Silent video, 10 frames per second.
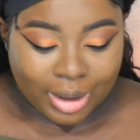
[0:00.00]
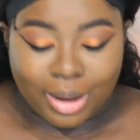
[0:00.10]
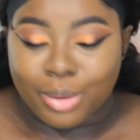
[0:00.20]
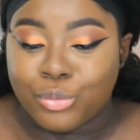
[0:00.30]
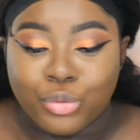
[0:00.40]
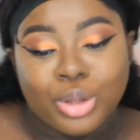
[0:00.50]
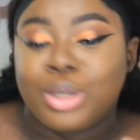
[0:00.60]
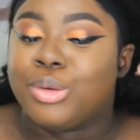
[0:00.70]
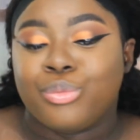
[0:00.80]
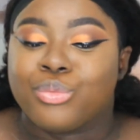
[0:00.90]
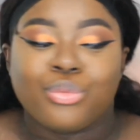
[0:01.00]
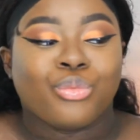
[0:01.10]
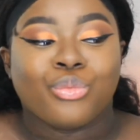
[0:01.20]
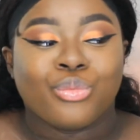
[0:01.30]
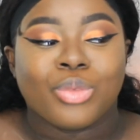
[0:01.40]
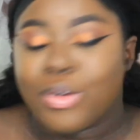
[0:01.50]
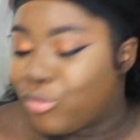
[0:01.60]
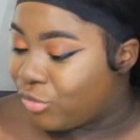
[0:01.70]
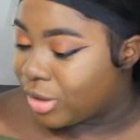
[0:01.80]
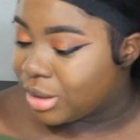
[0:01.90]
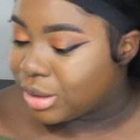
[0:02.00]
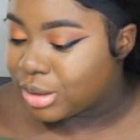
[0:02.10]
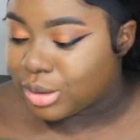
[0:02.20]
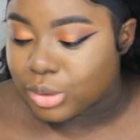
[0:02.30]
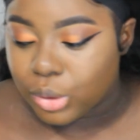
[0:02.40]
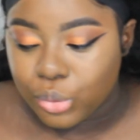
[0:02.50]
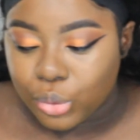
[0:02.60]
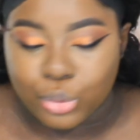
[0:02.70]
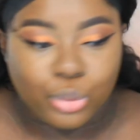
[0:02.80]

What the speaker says: I'm really feeling this. Okay.